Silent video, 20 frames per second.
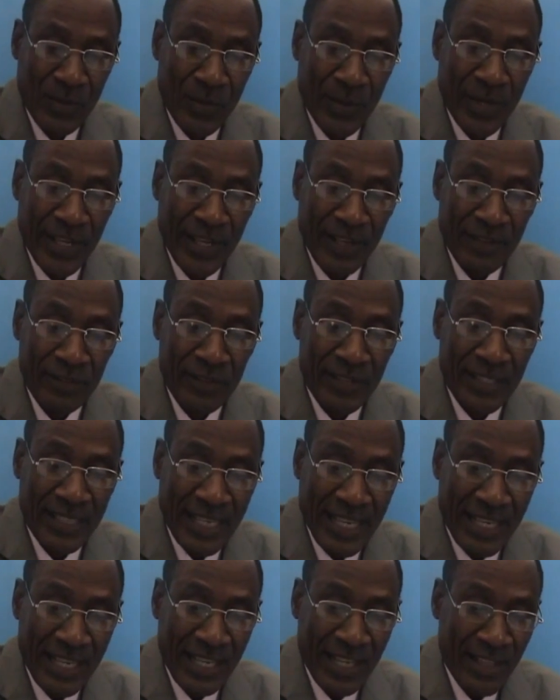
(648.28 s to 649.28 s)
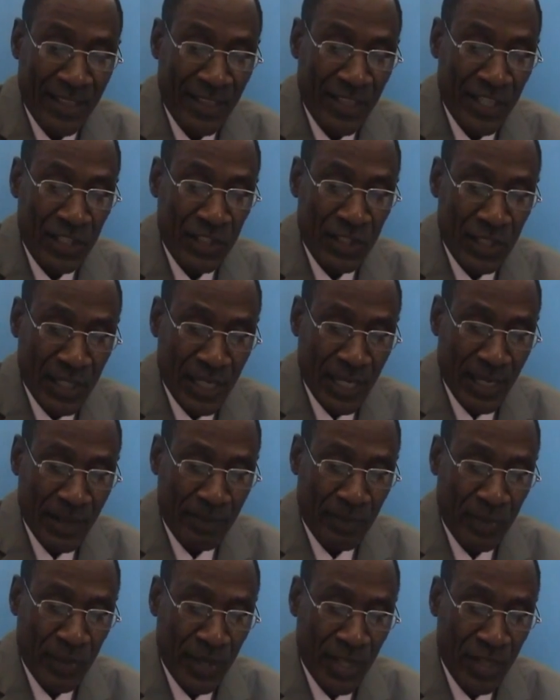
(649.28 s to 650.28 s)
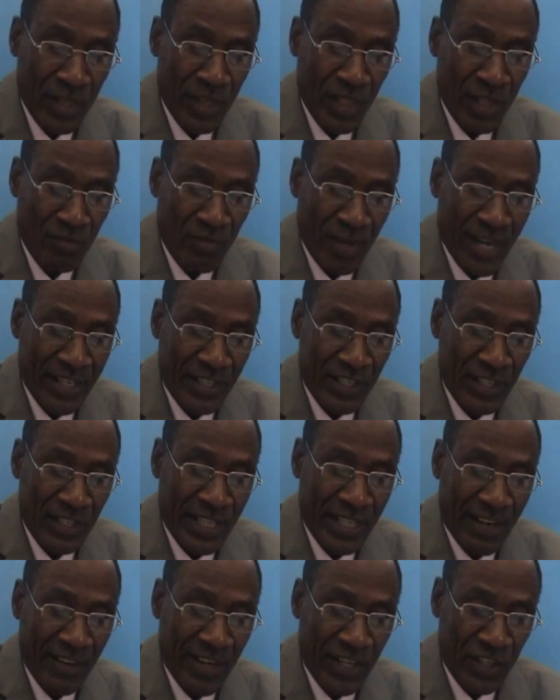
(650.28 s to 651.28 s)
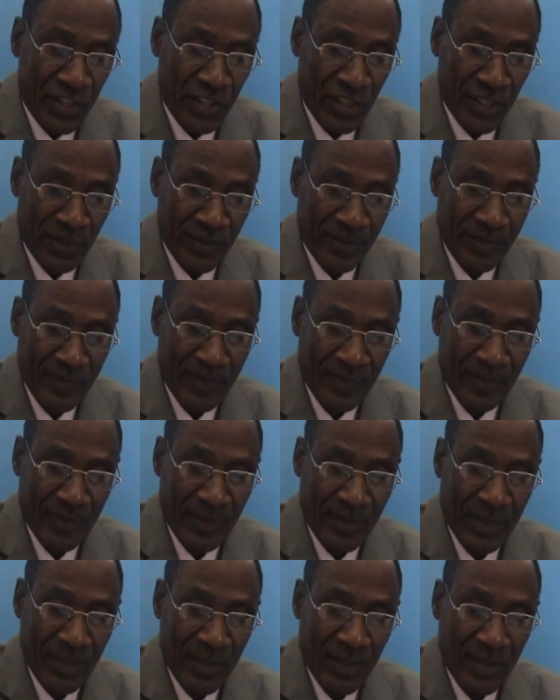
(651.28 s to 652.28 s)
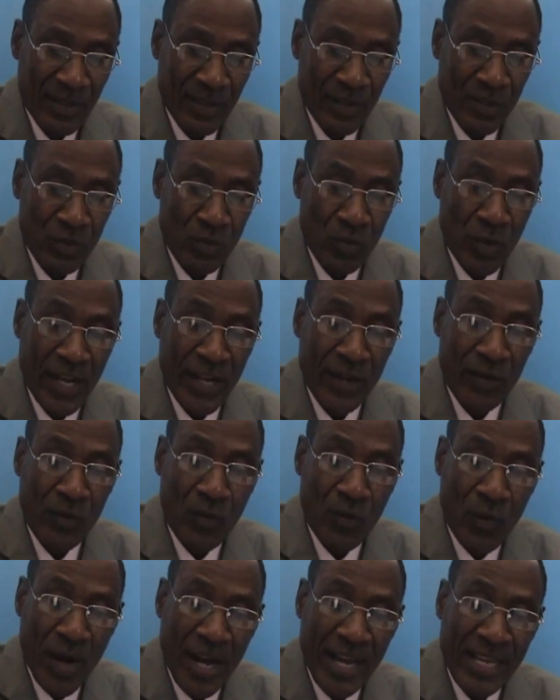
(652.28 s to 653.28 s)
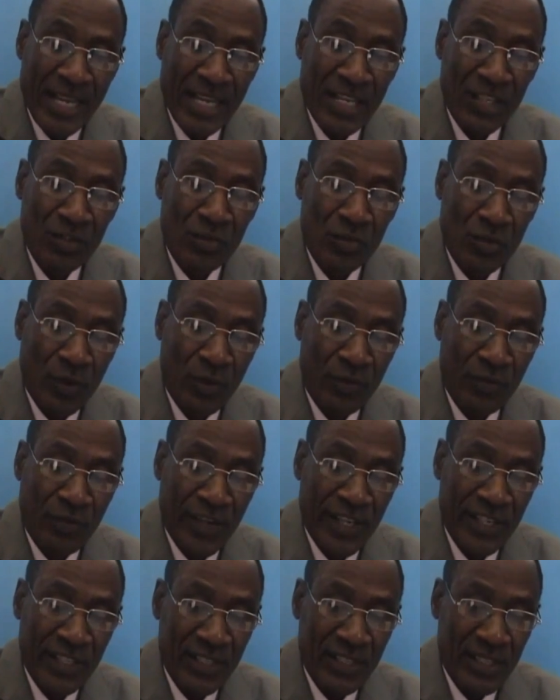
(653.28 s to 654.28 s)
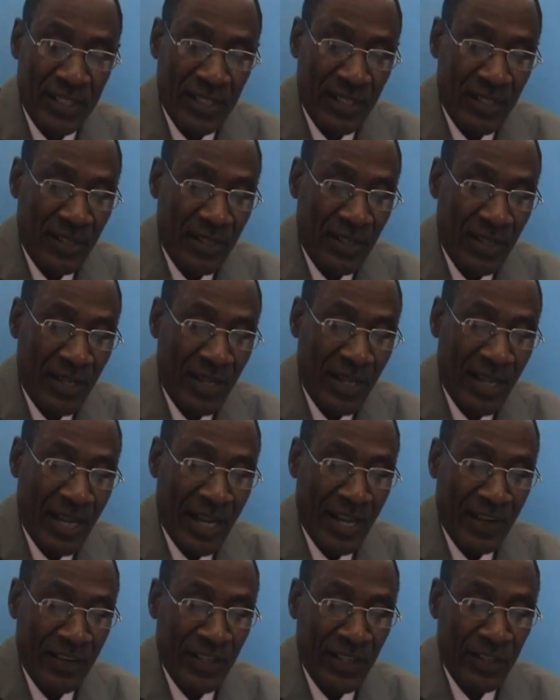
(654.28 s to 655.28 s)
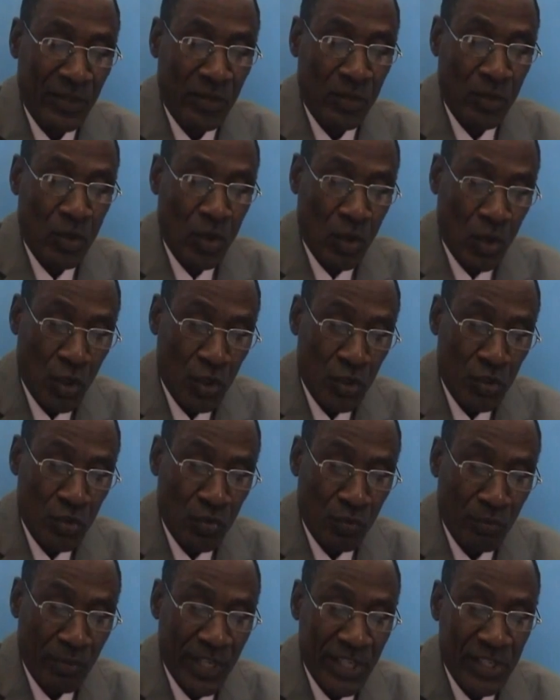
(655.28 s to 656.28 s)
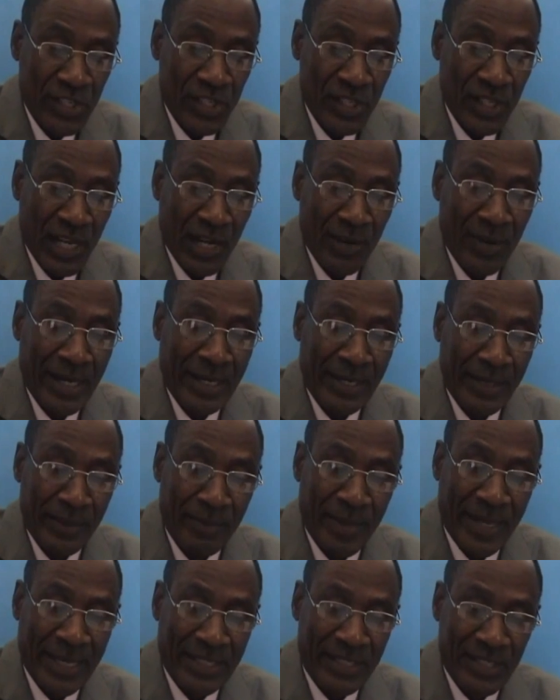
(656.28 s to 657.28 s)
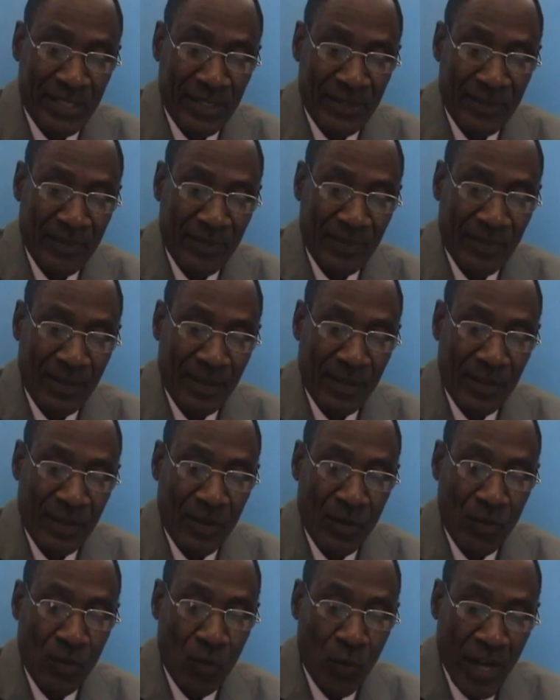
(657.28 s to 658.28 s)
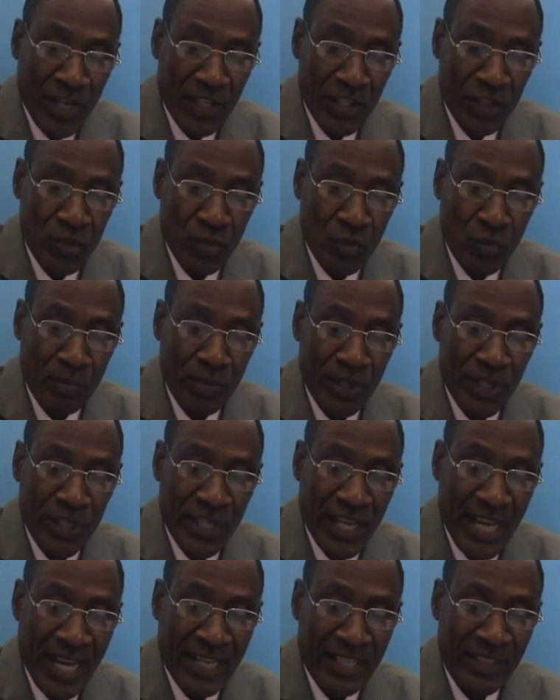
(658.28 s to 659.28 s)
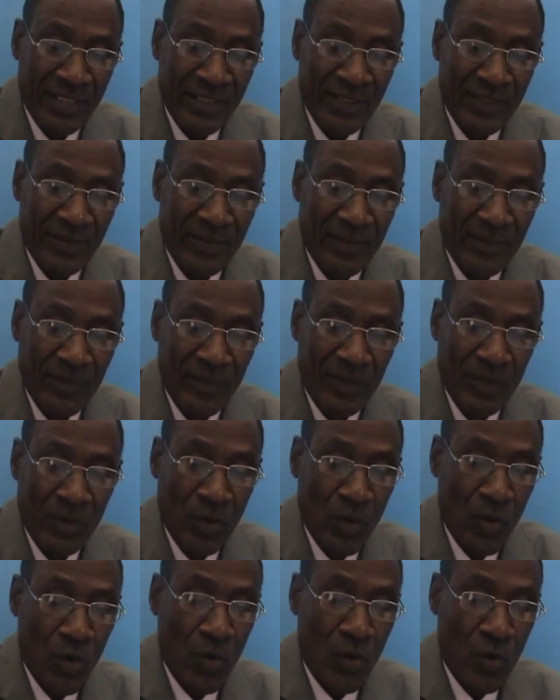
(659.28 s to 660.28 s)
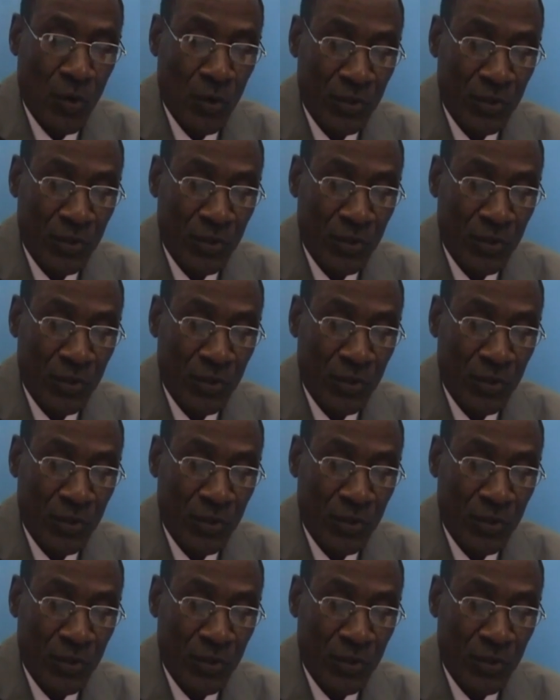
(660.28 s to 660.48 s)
we have taken the step in the right direction to acquire sovereignty and to consummate our liberty. What should be done or